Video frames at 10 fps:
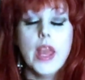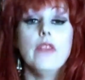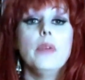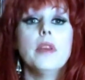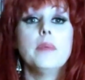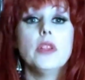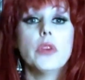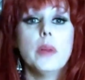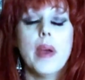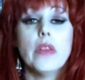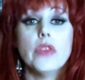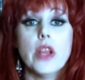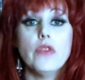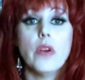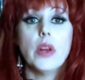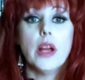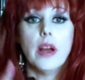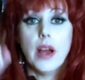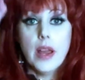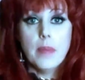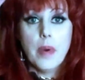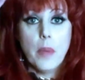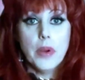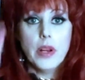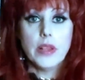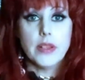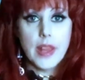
If you missed me talking about the Jade roller, I'll put a link